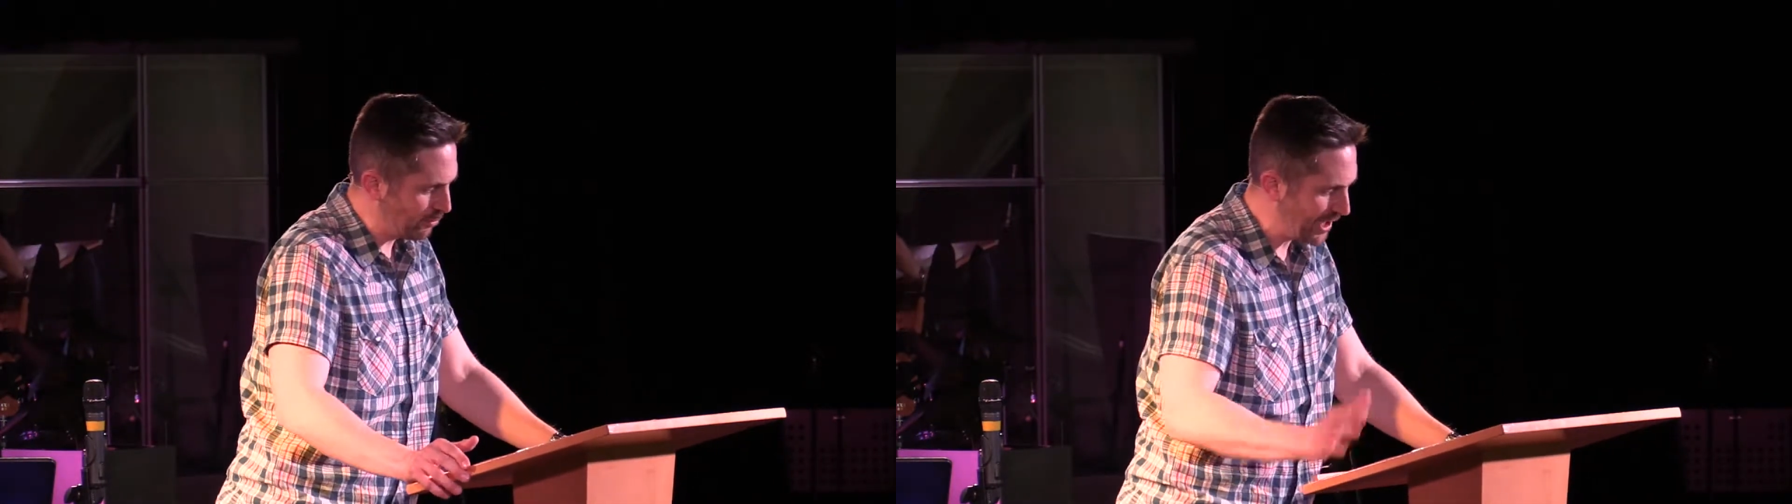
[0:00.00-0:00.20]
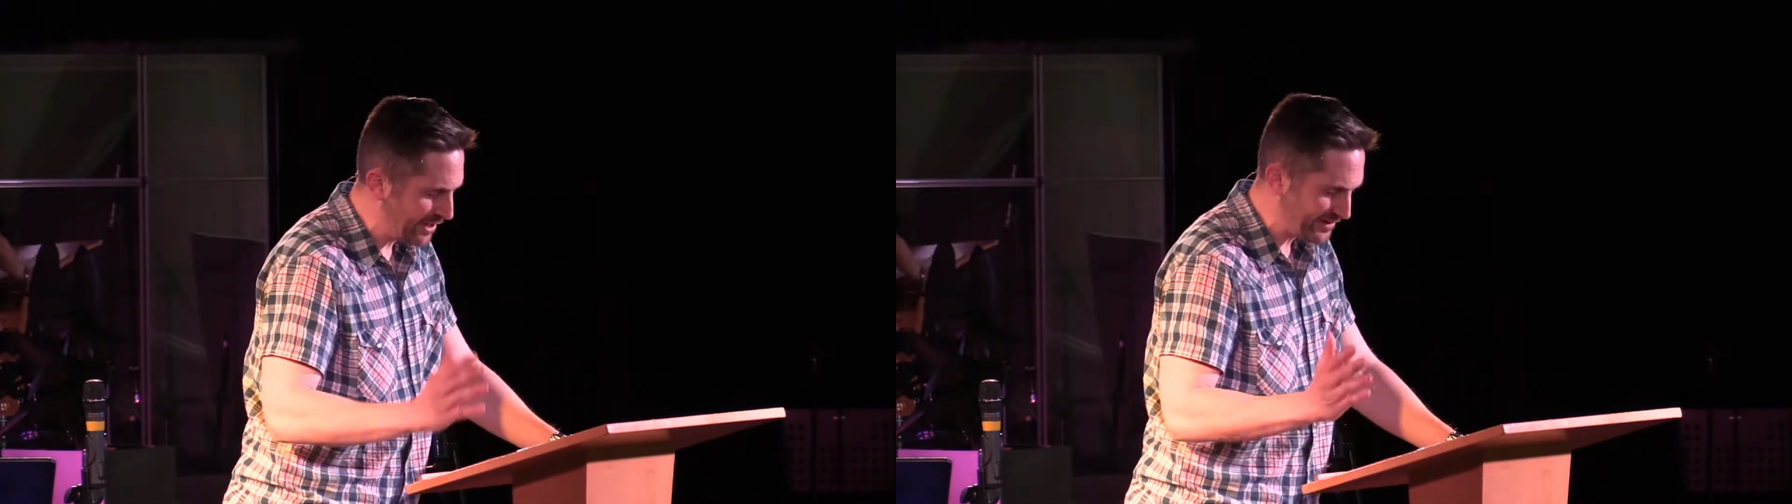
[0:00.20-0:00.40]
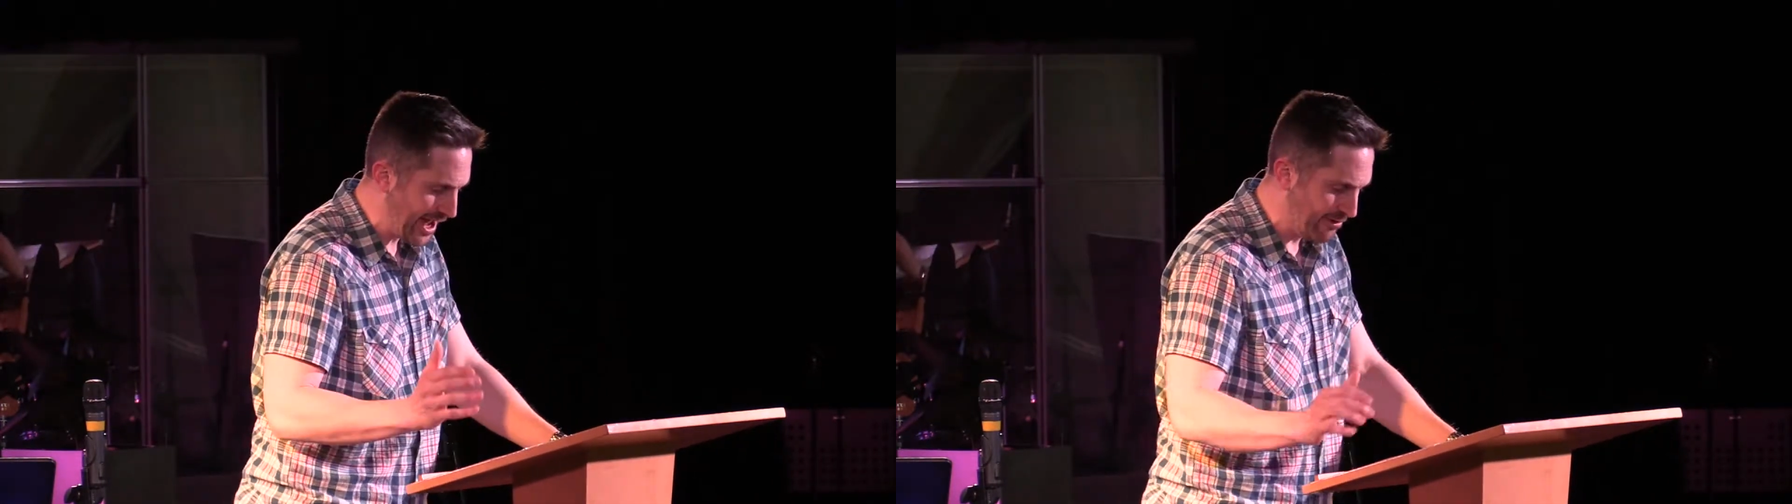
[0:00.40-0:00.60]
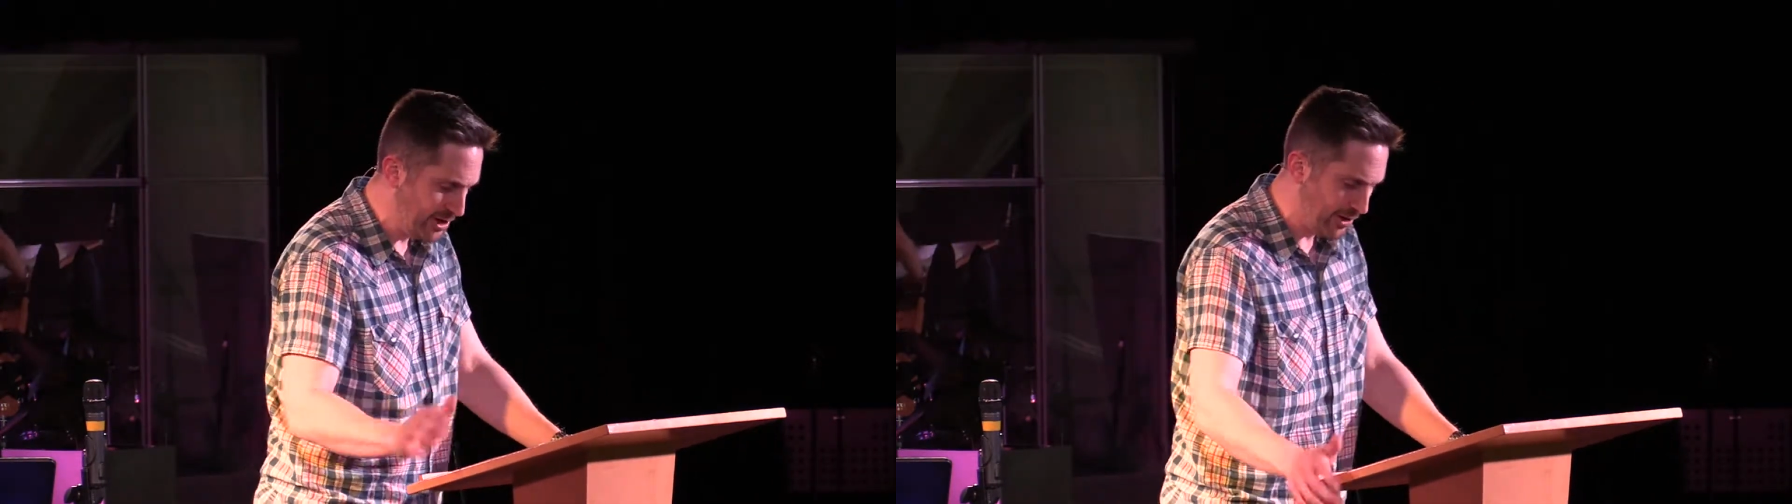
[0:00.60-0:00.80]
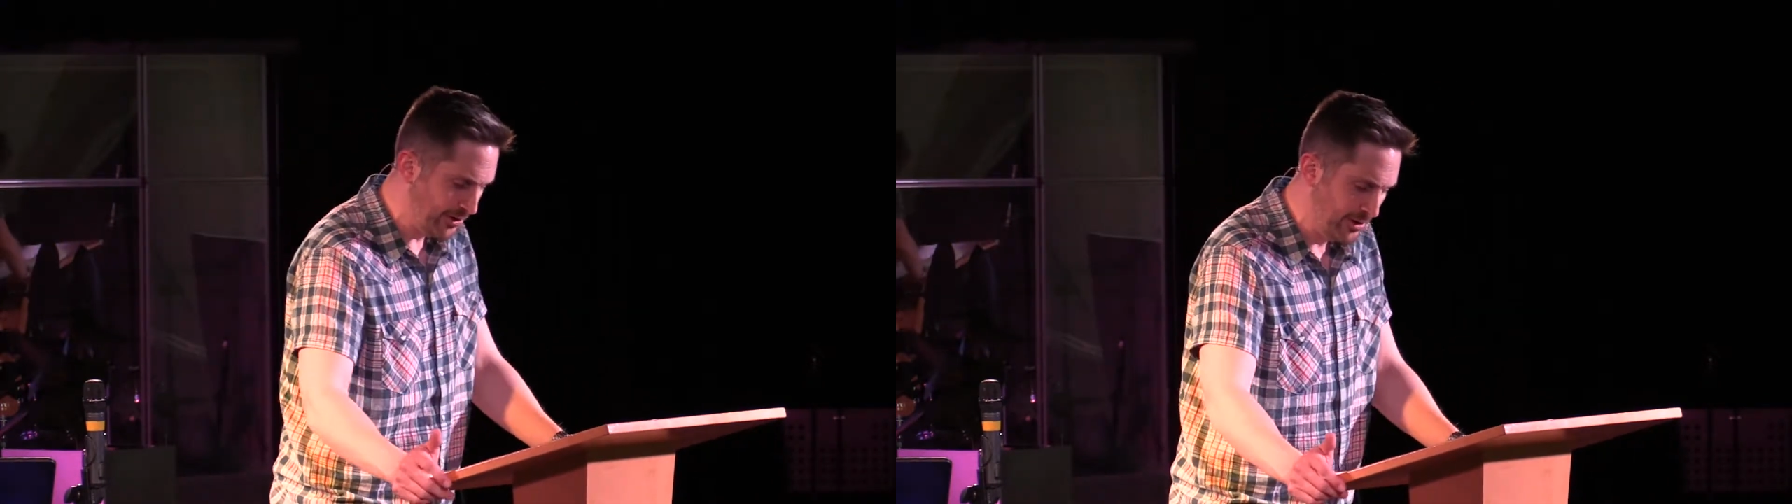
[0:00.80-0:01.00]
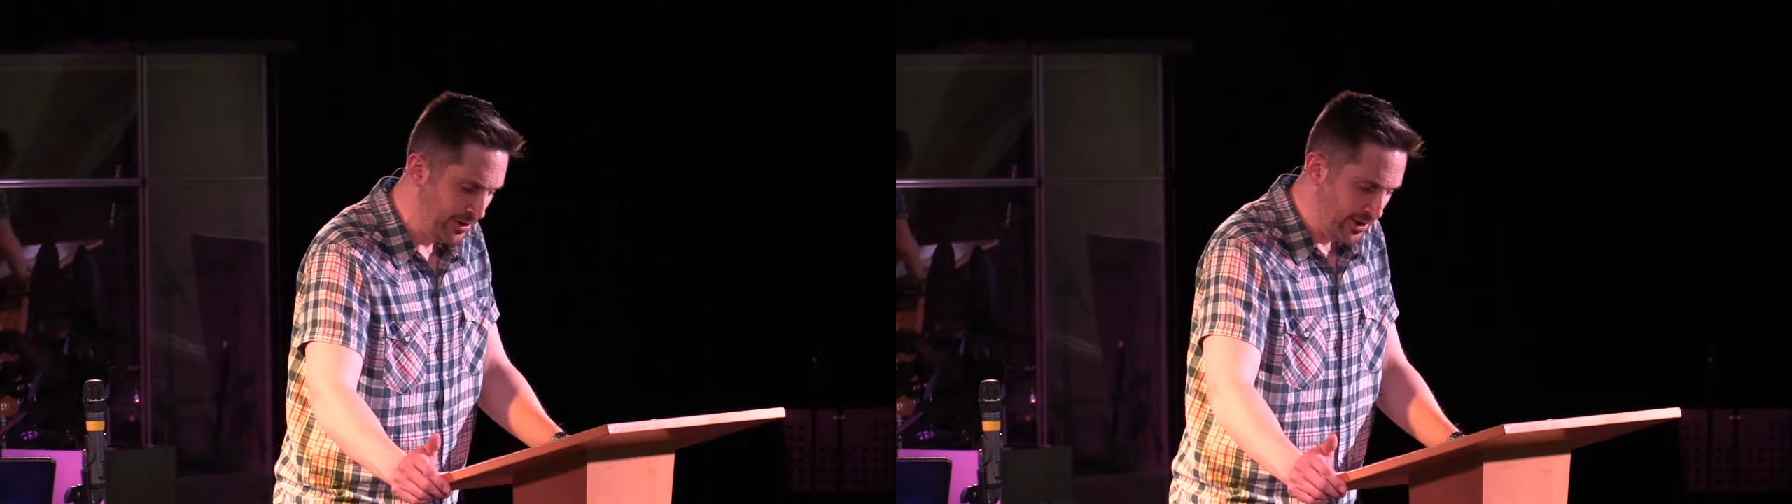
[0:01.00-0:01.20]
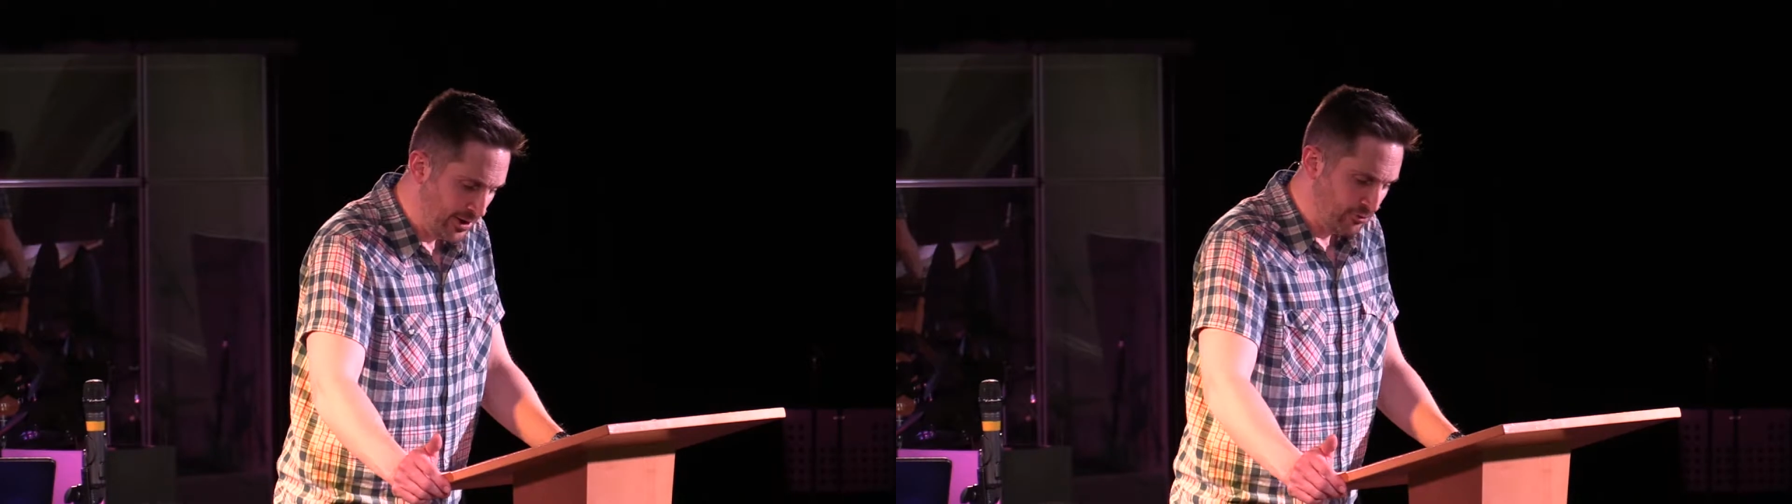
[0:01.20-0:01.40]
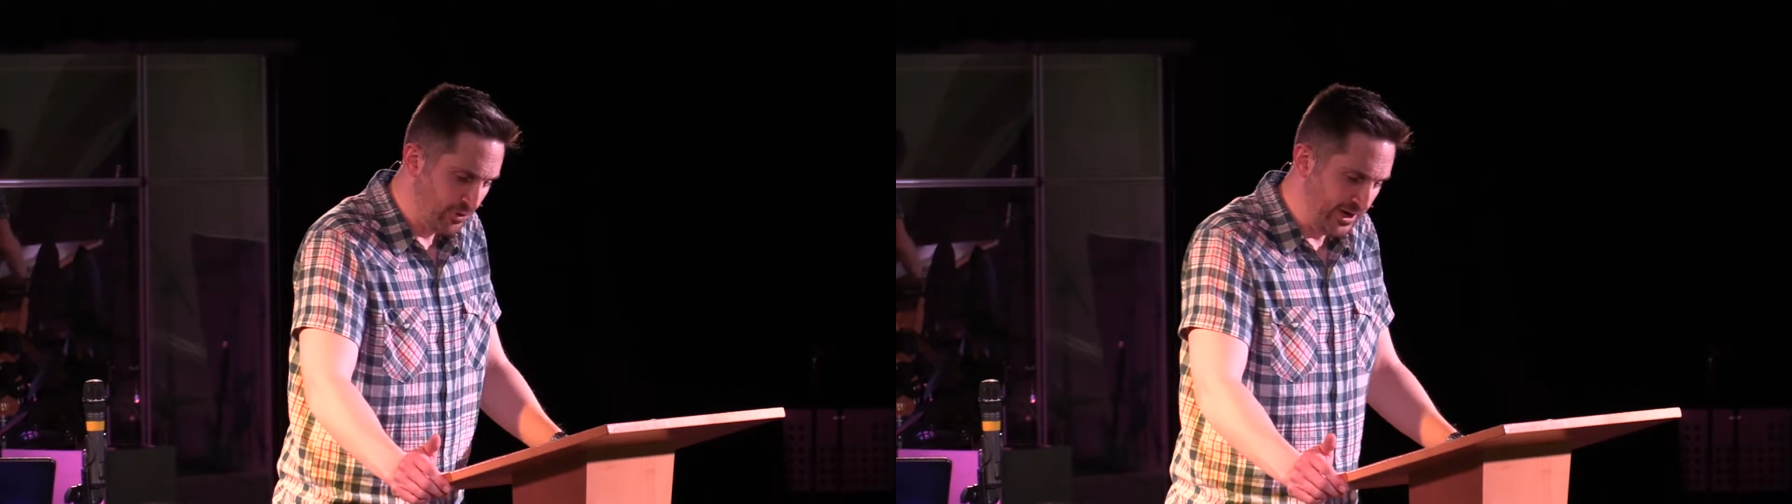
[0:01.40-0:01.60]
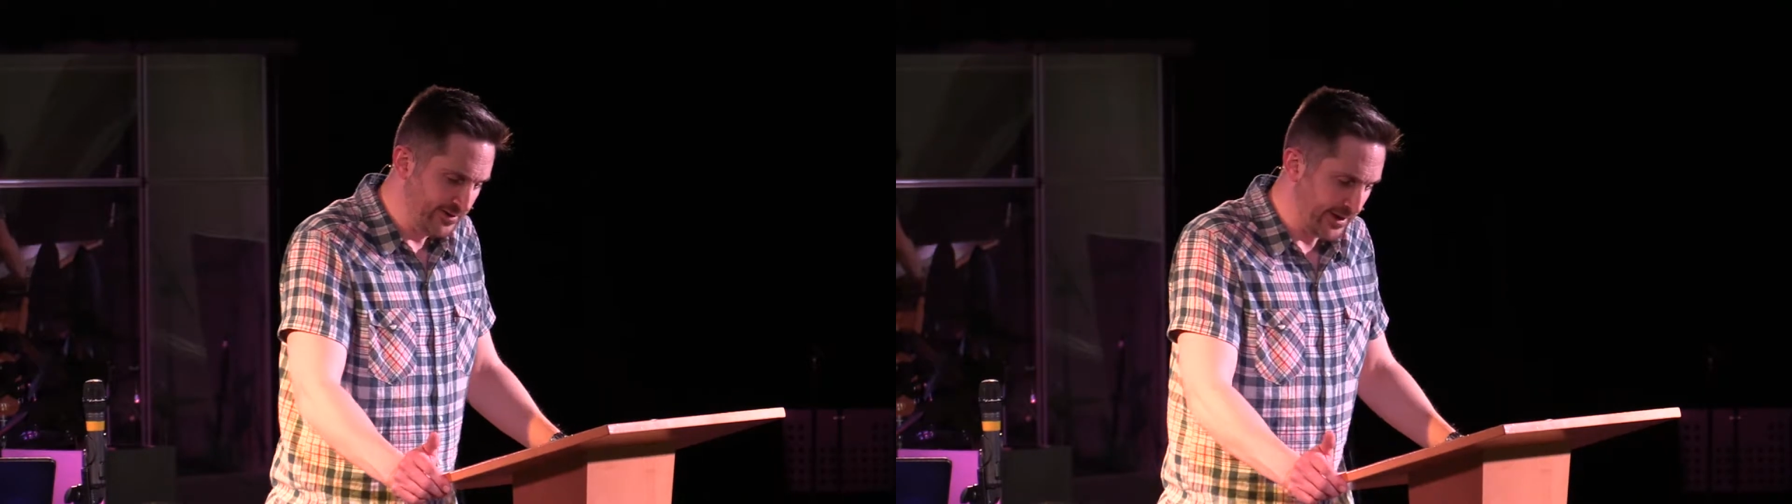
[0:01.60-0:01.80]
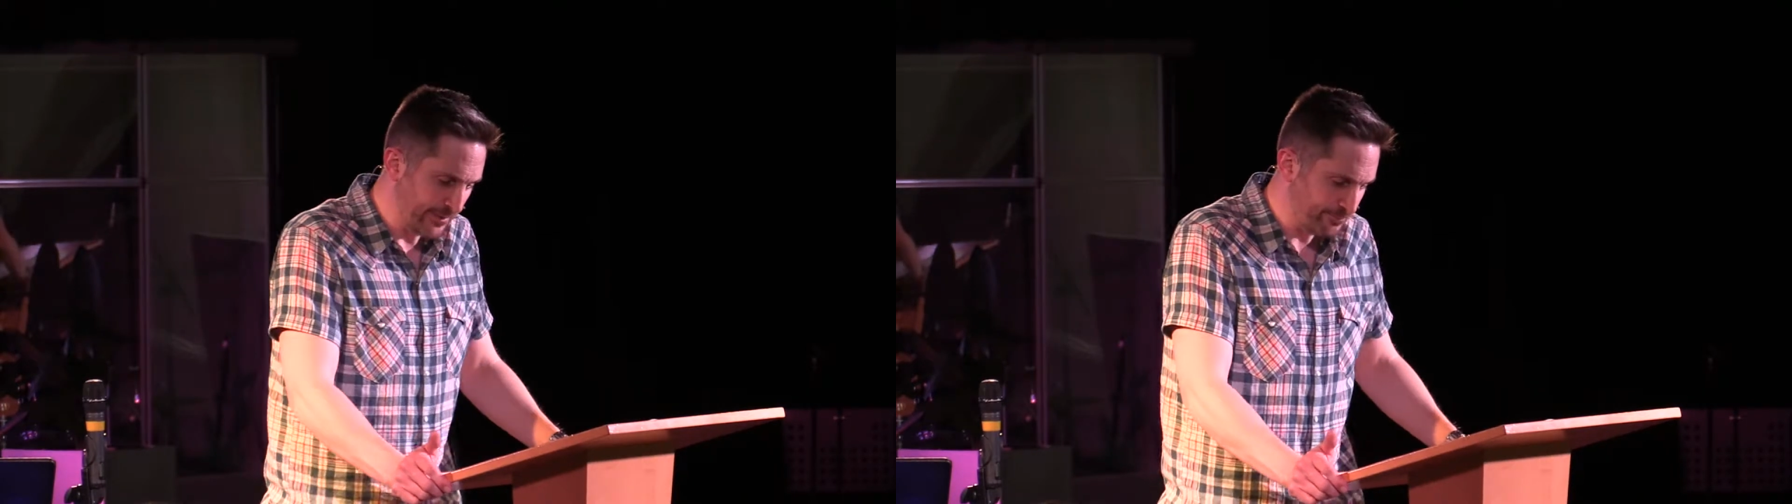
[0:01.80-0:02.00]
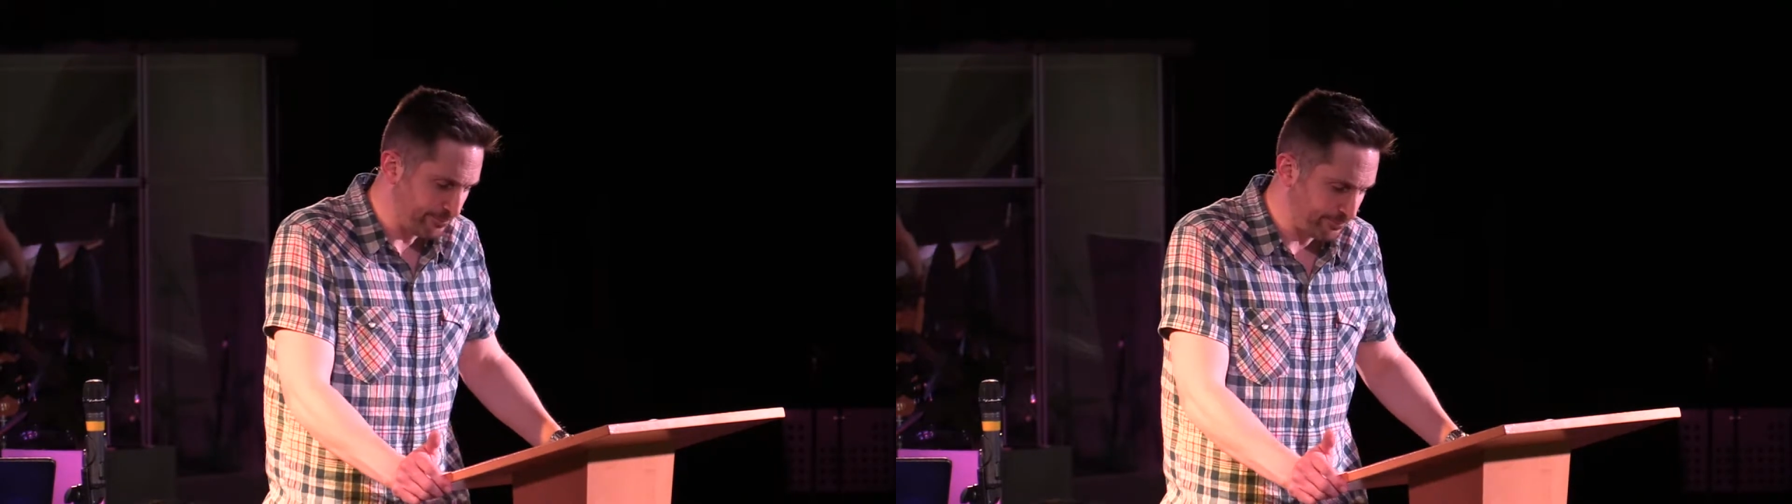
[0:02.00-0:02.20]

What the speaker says: Well, let's carry on reading